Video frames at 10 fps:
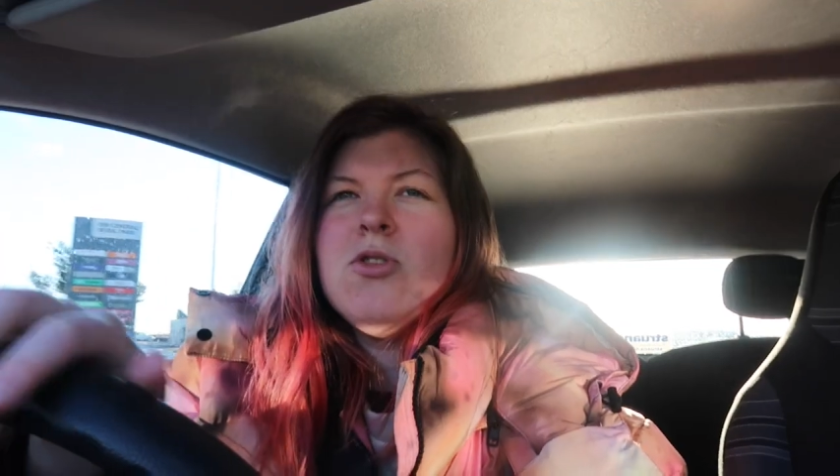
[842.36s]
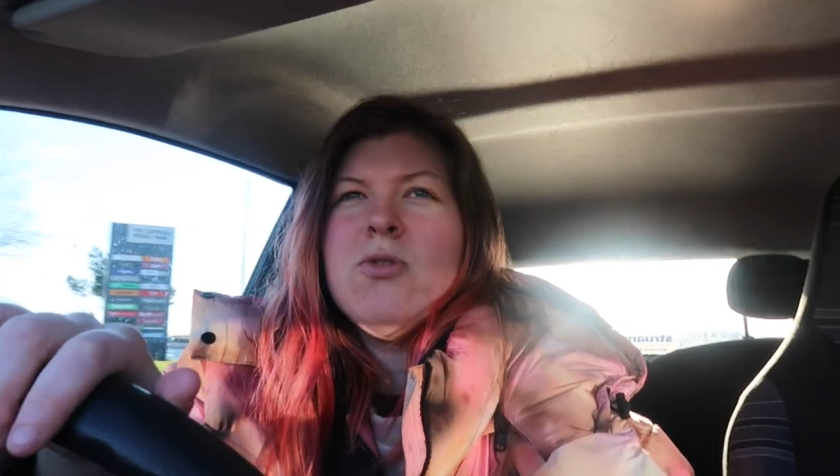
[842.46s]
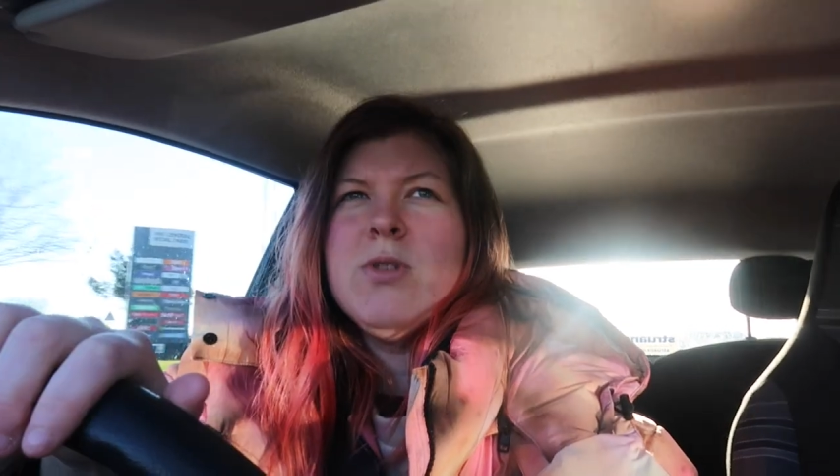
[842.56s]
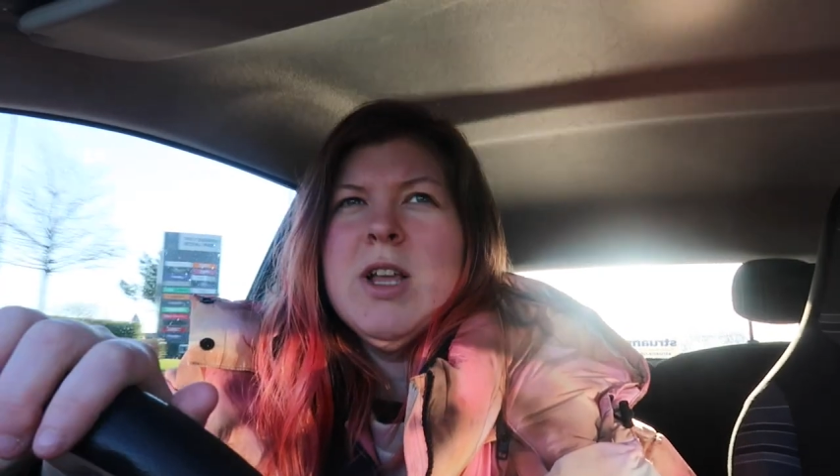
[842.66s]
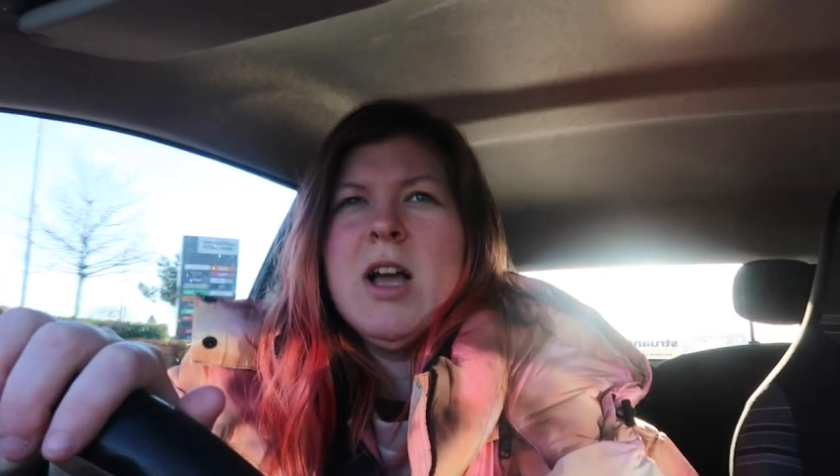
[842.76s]
was
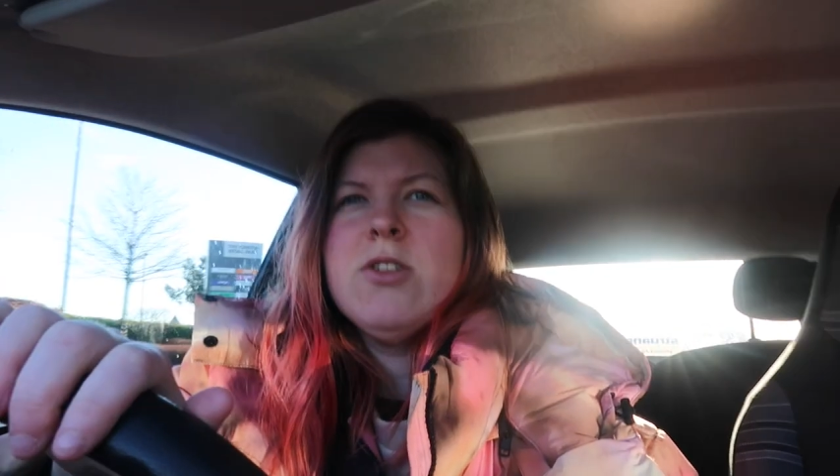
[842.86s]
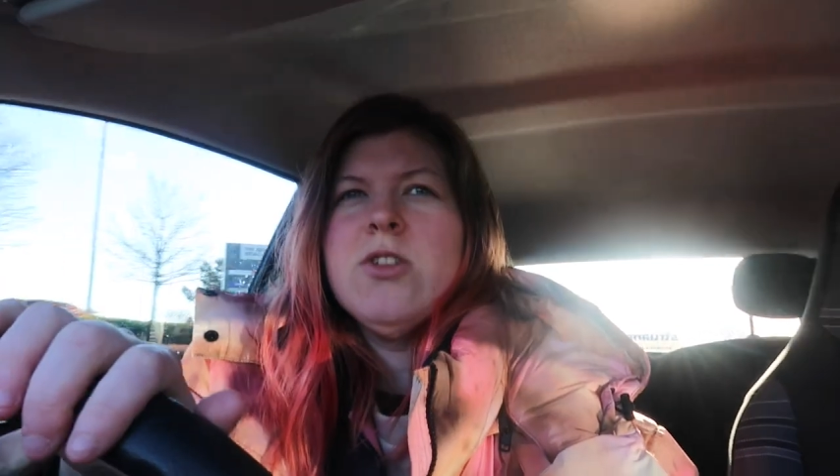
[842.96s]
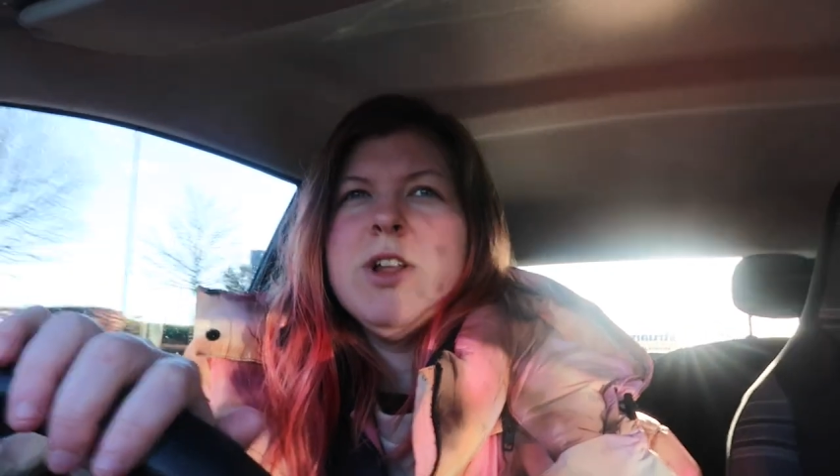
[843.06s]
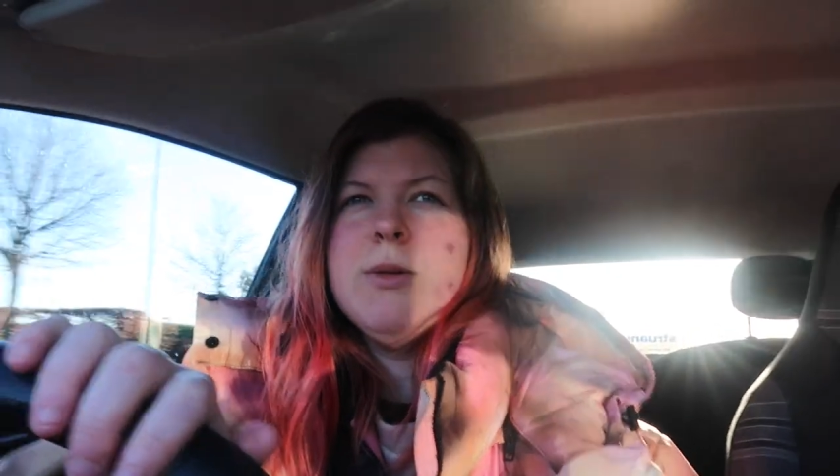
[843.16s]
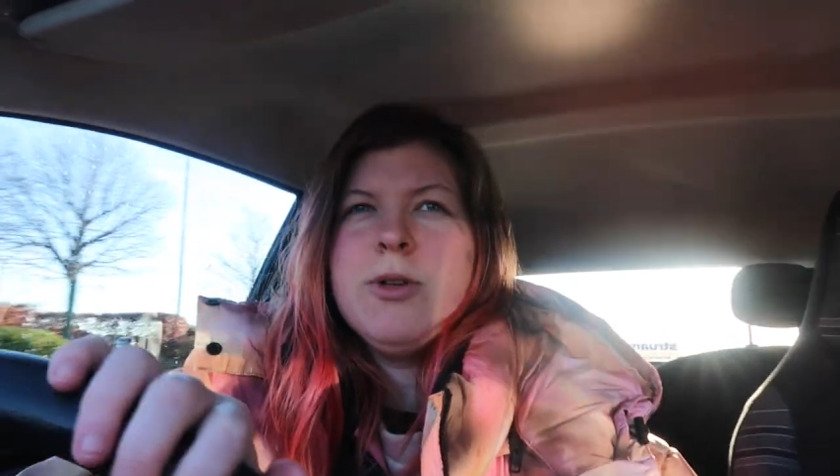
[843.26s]
snowing
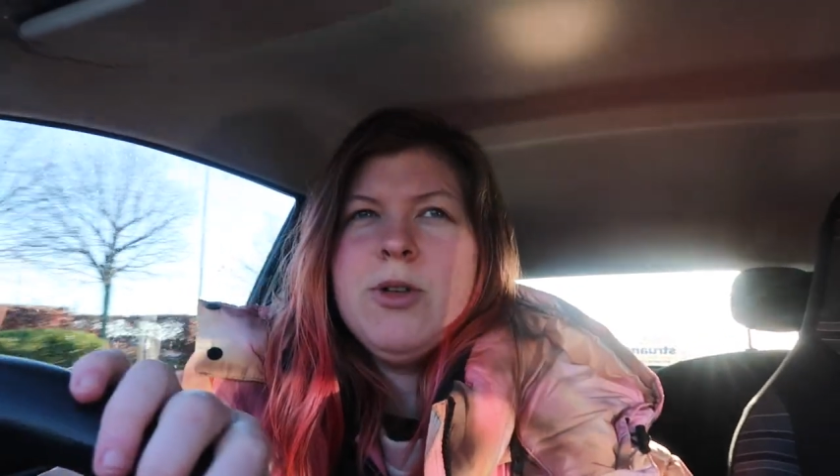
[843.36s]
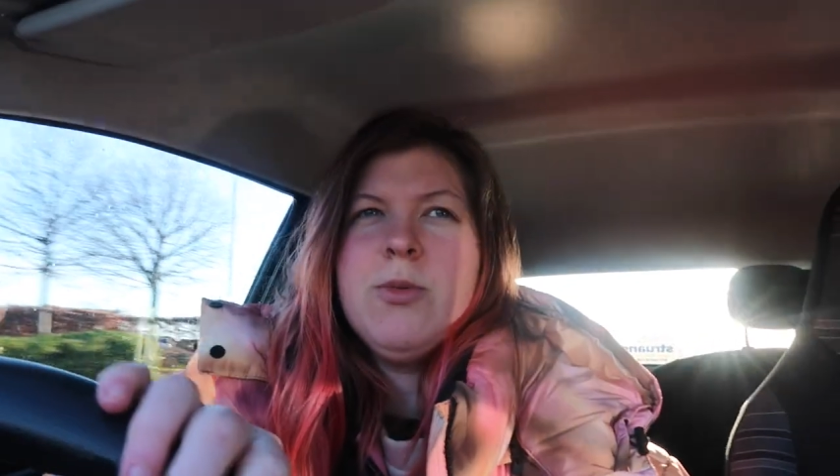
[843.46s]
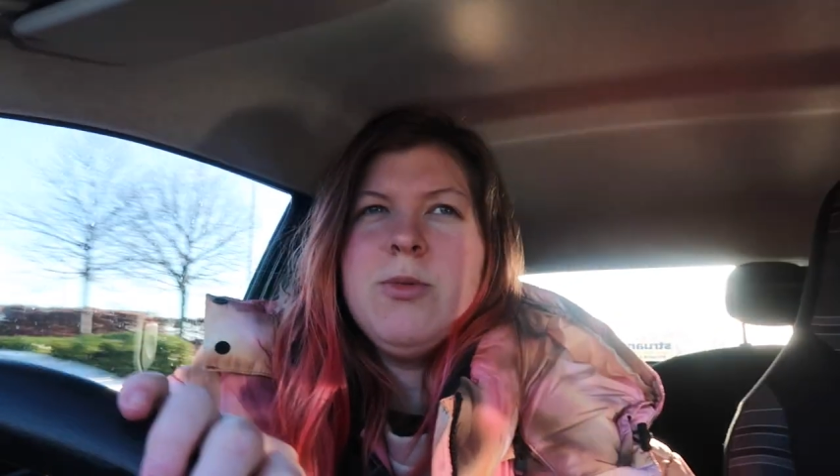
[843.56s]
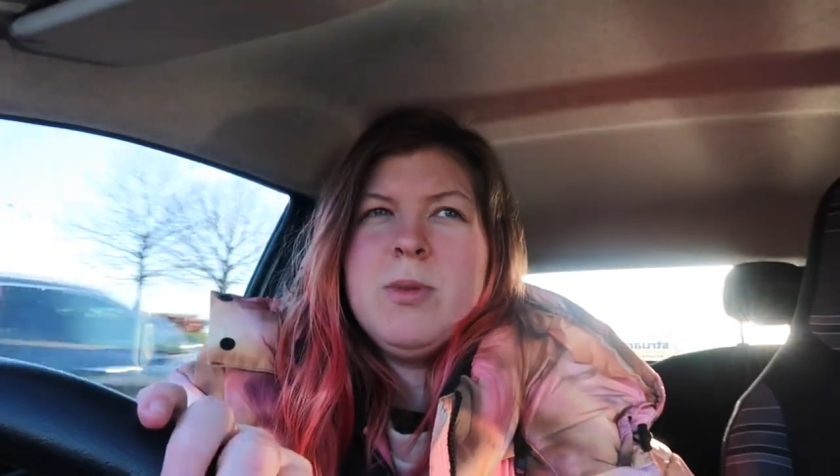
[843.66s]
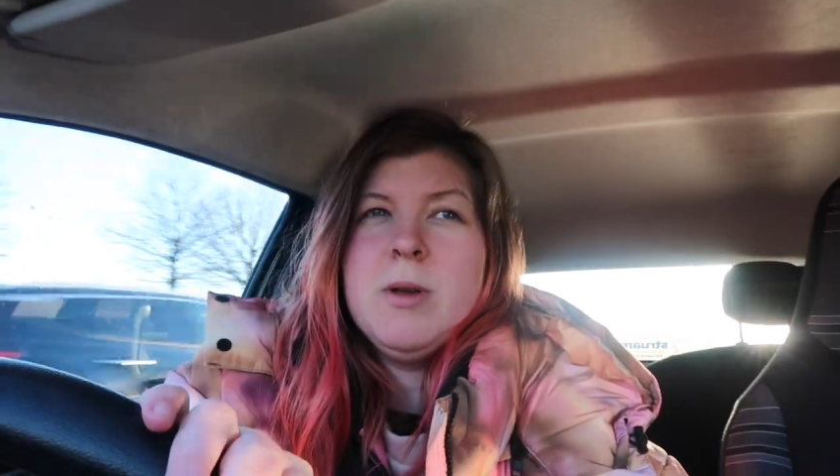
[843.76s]
yesterday, but you
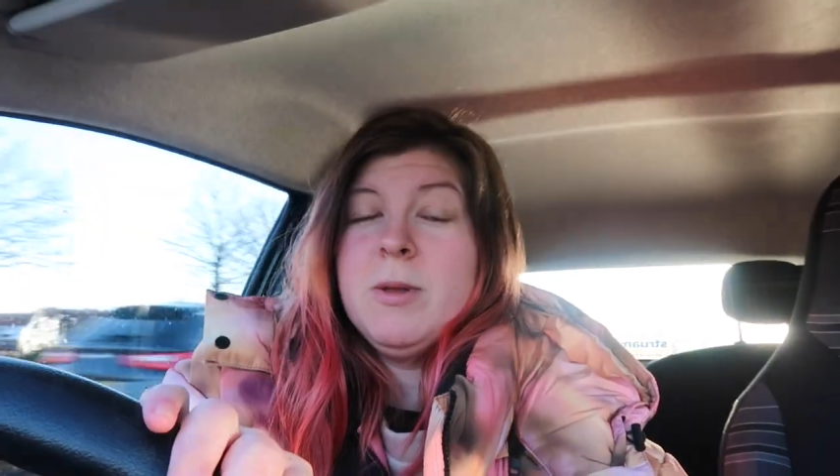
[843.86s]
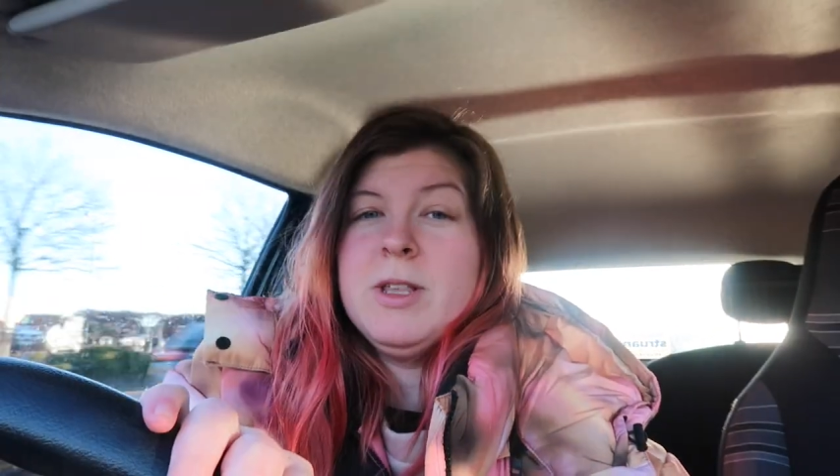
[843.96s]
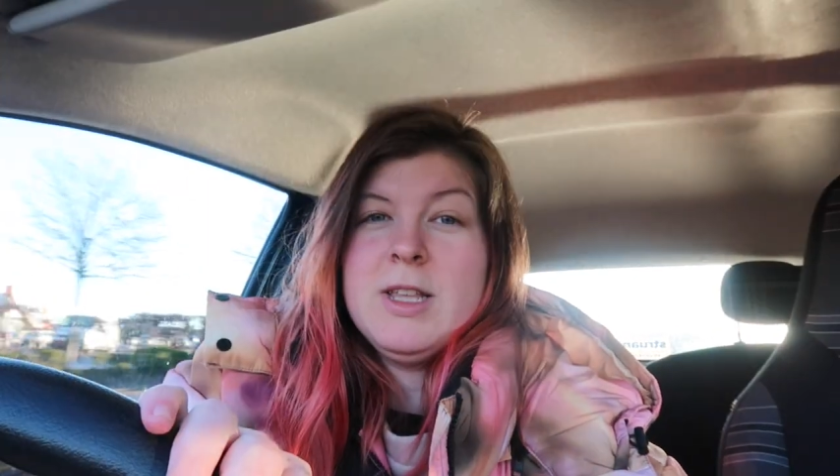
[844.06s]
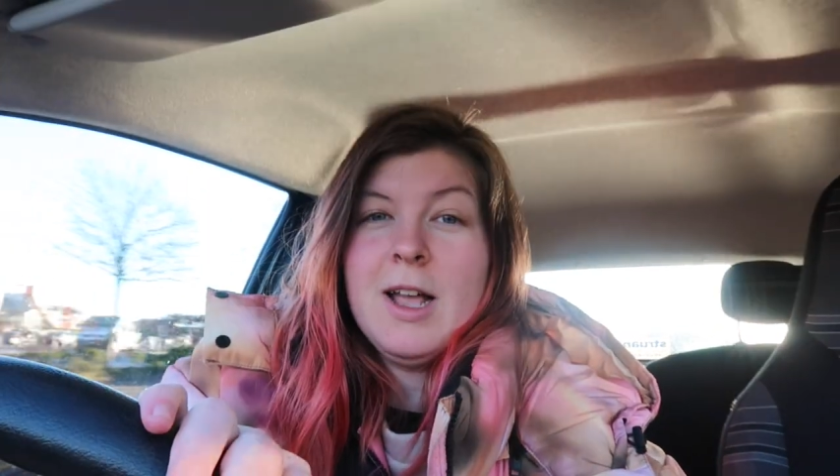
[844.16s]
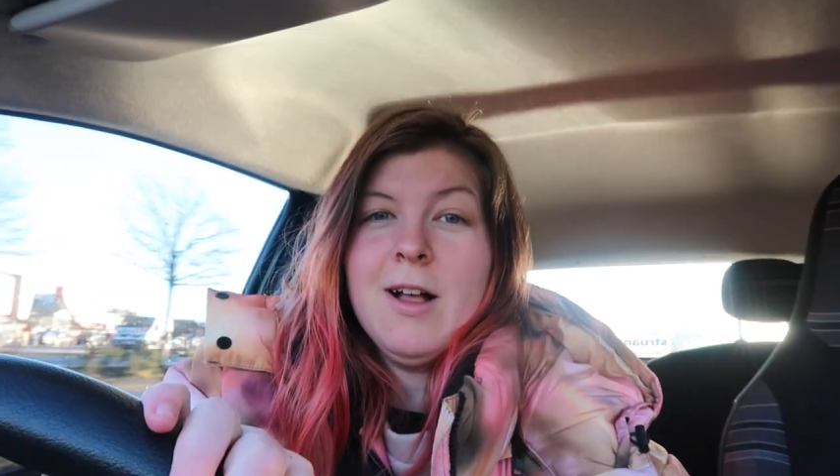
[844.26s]
wouldn't be able
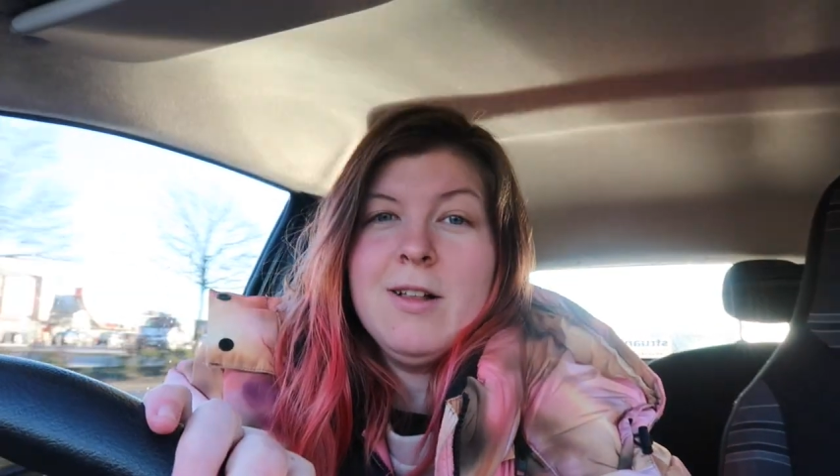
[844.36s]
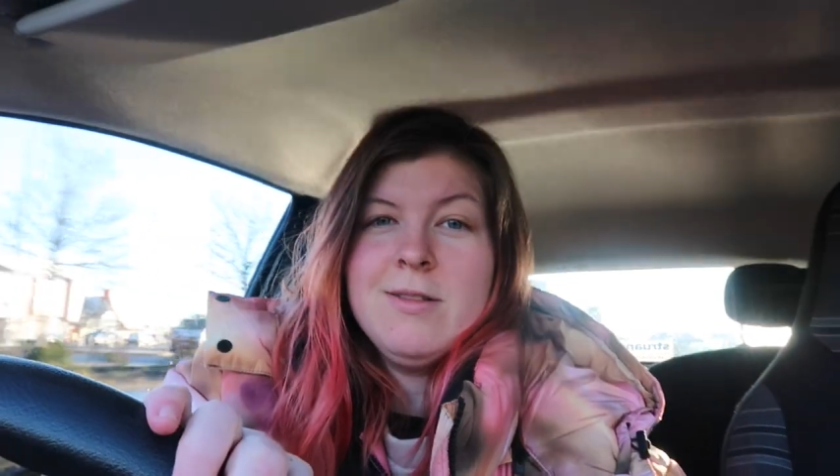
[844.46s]
to tell